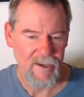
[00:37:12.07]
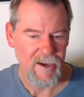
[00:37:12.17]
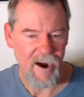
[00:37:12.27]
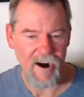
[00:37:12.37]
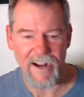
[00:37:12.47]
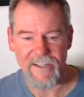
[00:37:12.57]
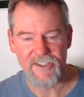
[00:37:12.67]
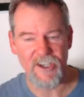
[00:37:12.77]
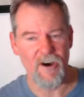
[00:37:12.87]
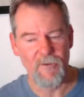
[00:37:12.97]
All right,
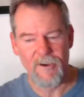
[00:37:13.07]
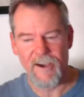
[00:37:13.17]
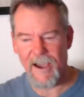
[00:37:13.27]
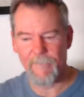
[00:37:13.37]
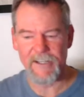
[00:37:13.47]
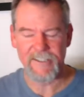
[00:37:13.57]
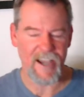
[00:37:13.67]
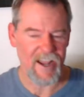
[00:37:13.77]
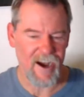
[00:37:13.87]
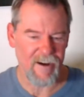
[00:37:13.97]
so I'm going to
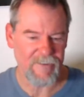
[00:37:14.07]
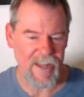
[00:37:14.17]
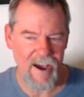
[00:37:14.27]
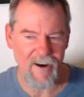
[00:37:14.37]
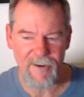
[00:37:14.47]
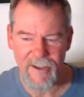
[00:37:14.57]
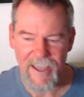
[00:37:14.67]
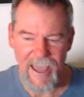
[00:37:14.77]
sign off now.